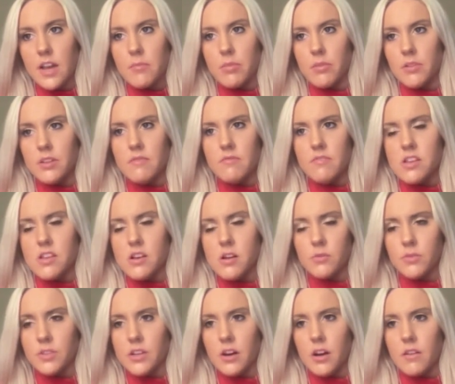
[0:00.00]
I believe, the
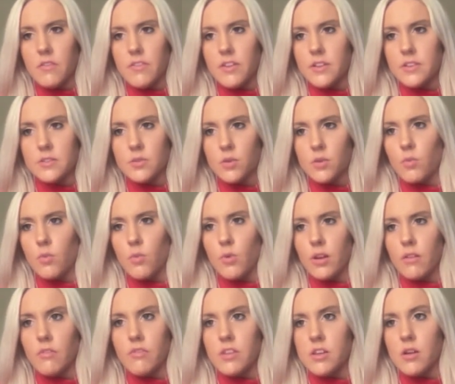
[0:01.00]
only offense or
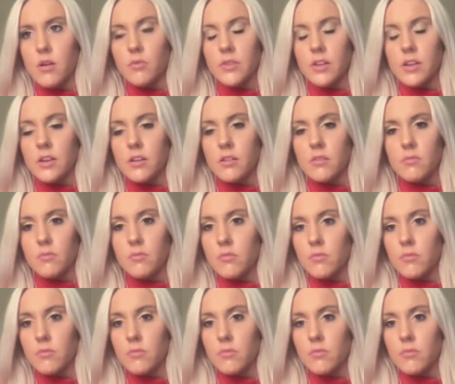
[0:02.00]
one of the only